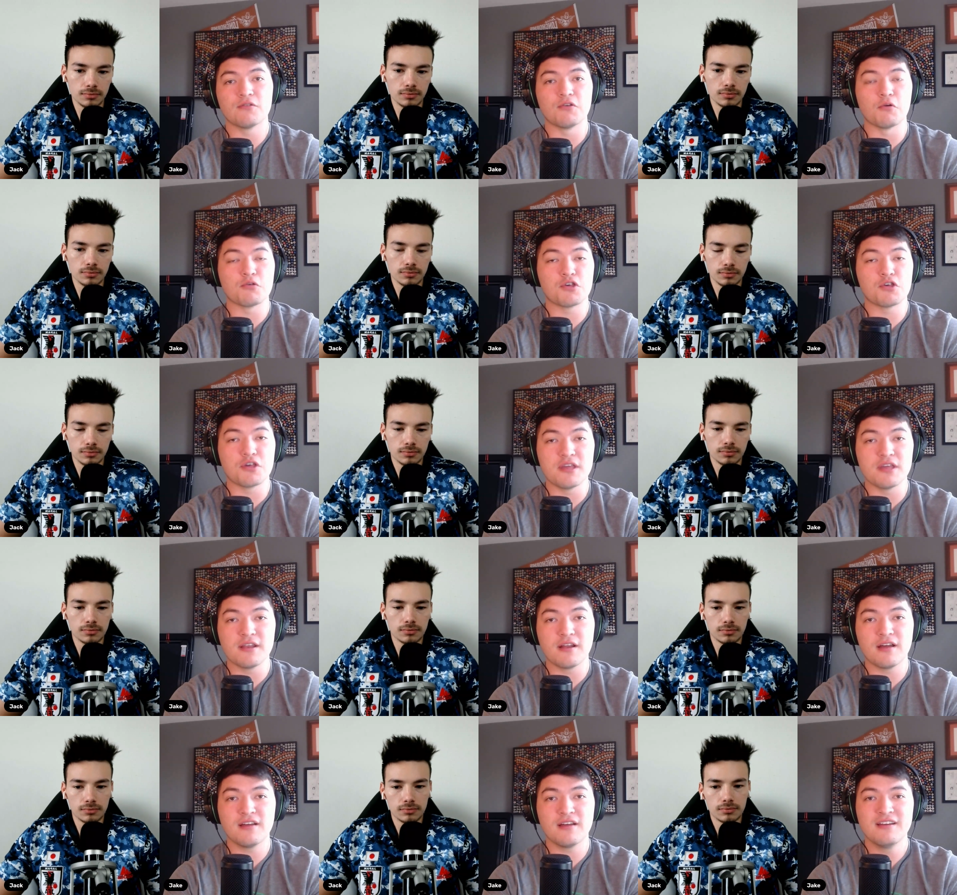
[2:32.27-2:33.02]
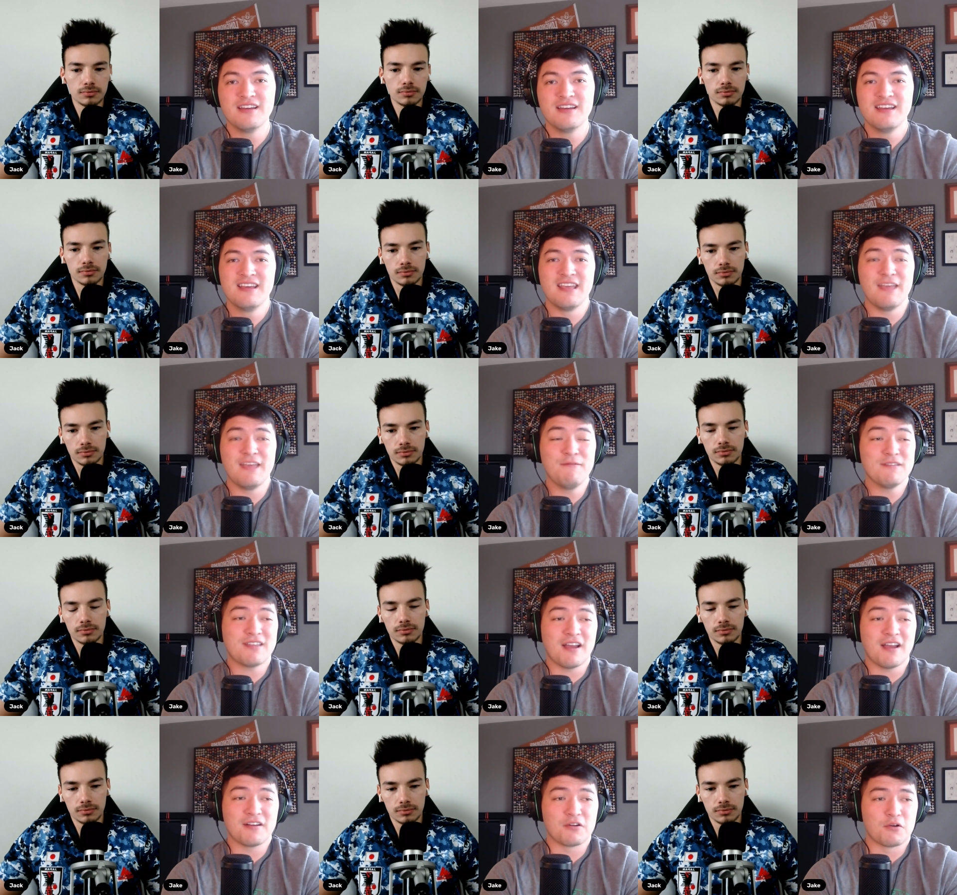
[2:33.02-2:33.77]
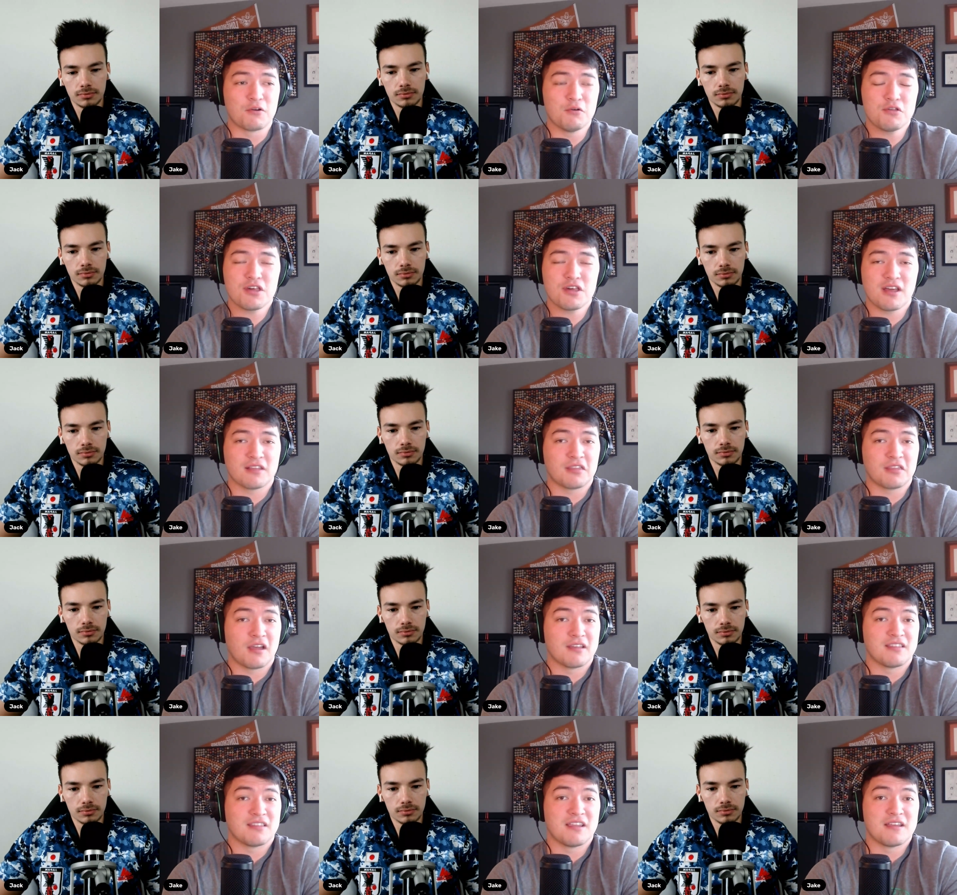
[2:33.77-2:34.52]
Speaker 1: Yoshida, even Taniguchi, I
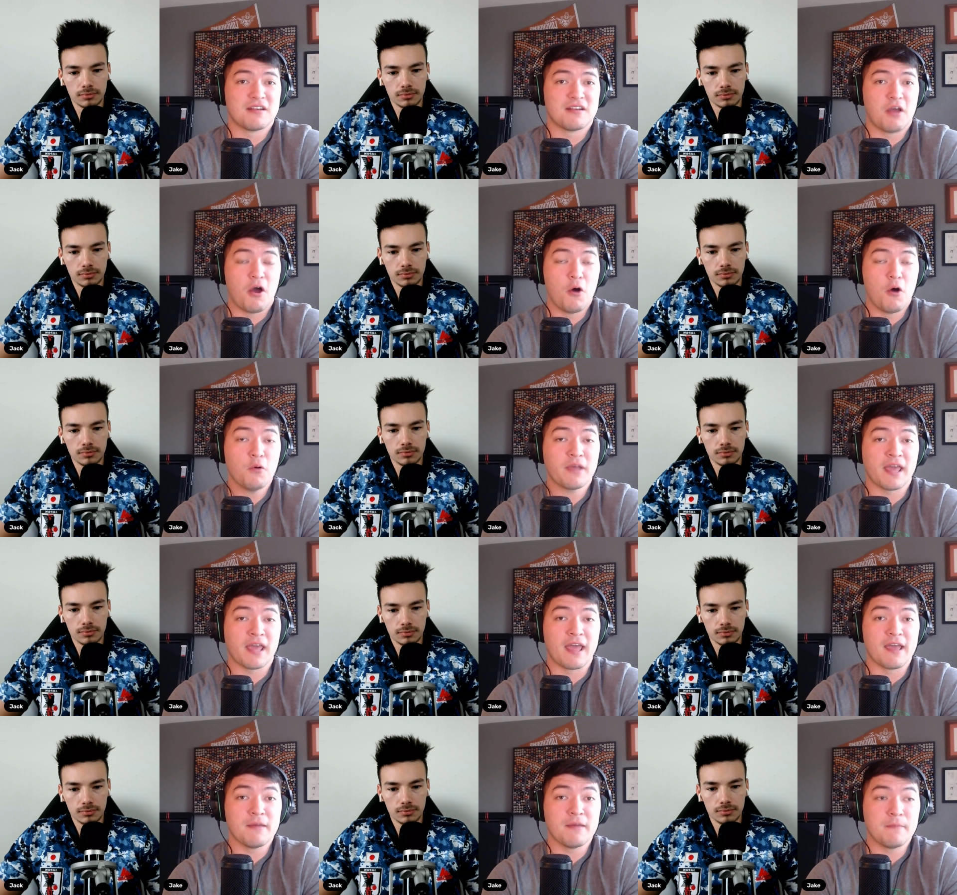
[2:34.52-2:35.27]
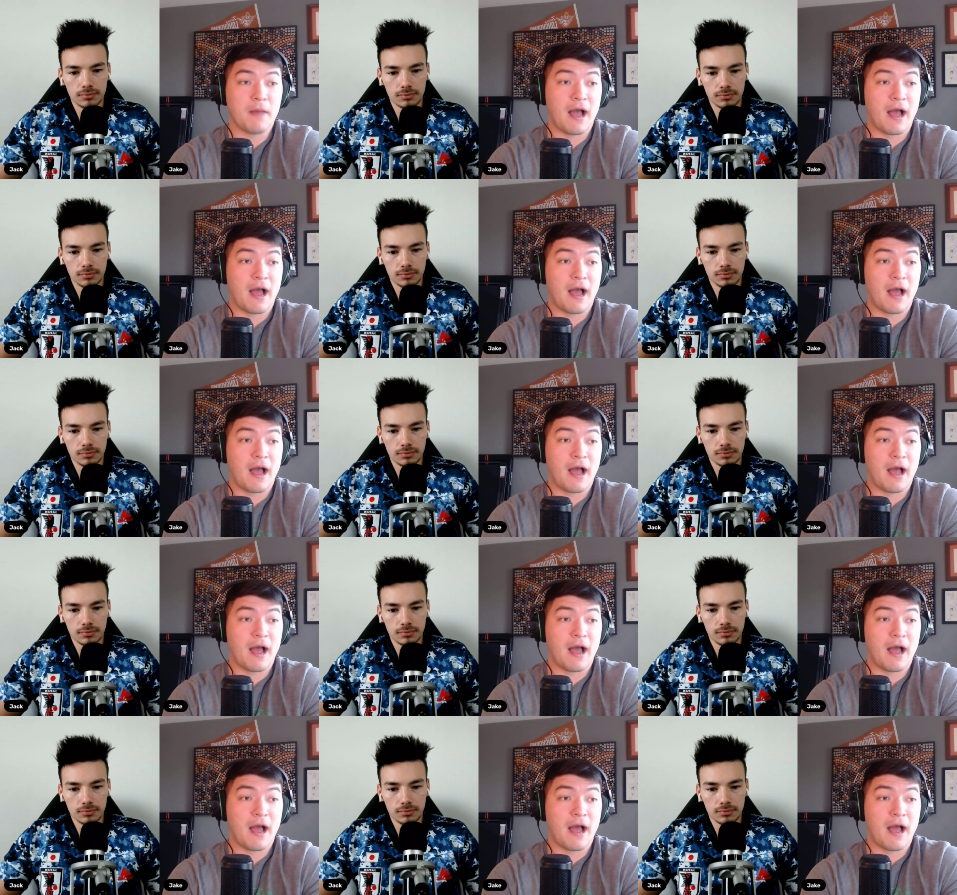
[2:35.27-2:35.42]
thought did okay.